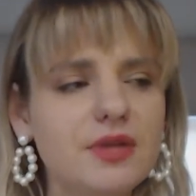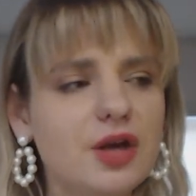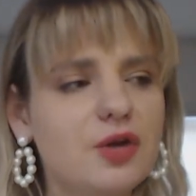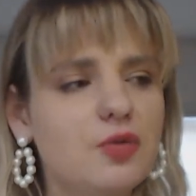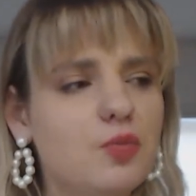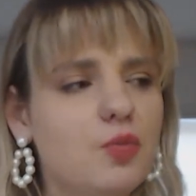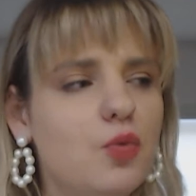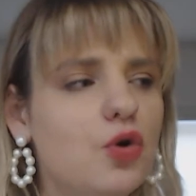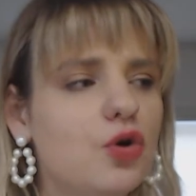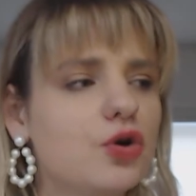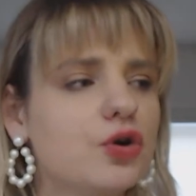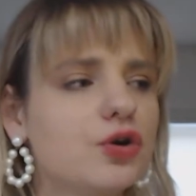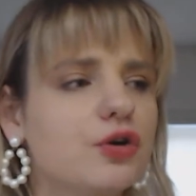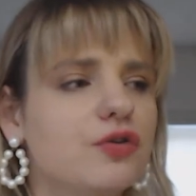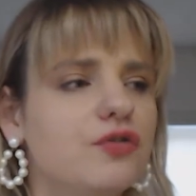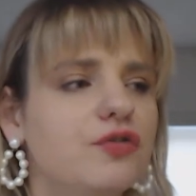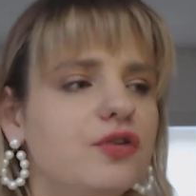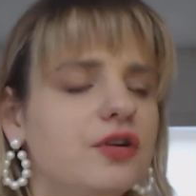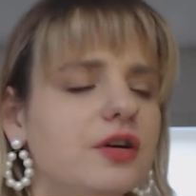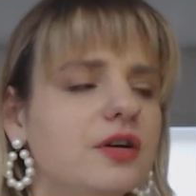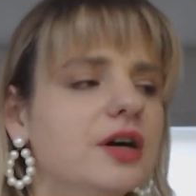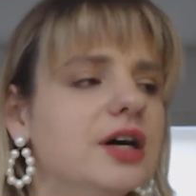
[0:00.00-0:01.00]
more of
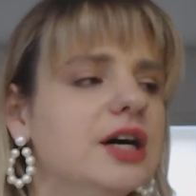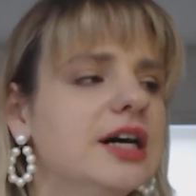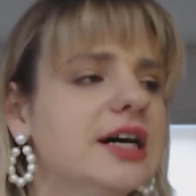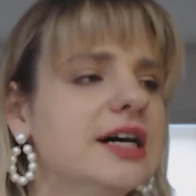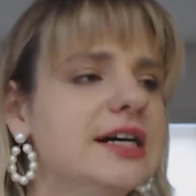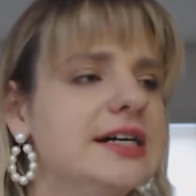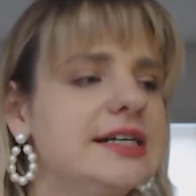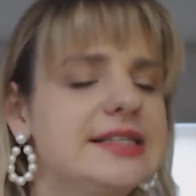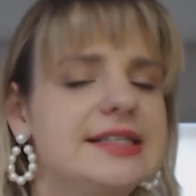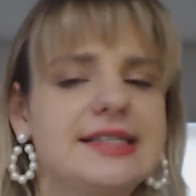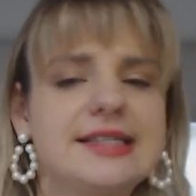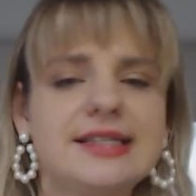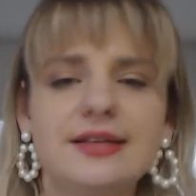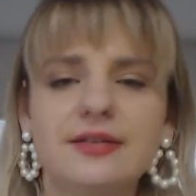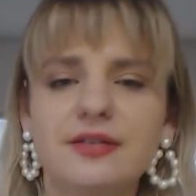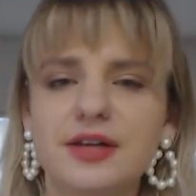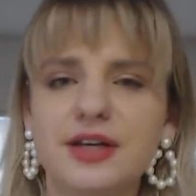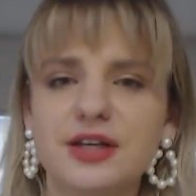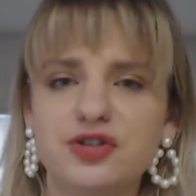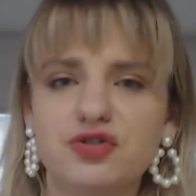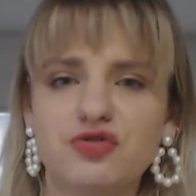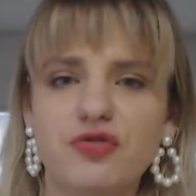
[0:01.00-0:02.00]
a
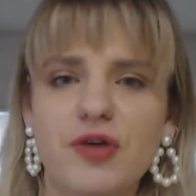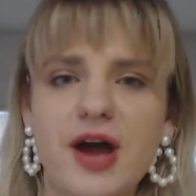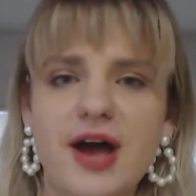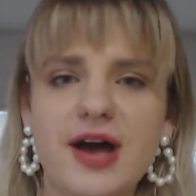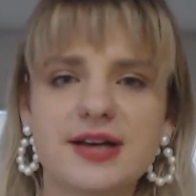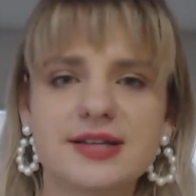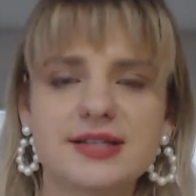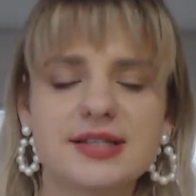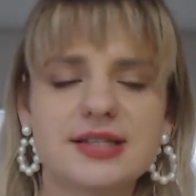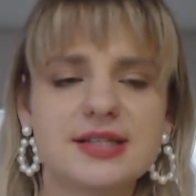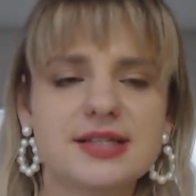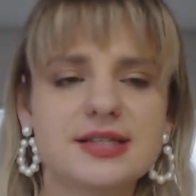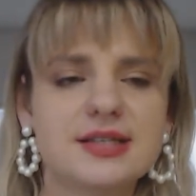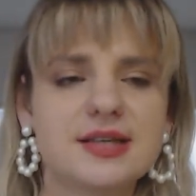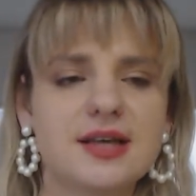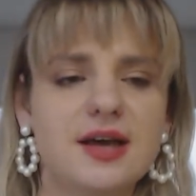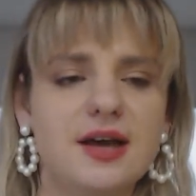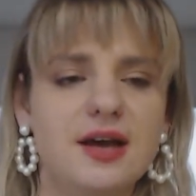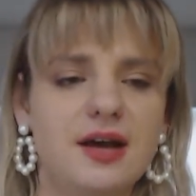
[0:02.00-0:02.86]
silky dress,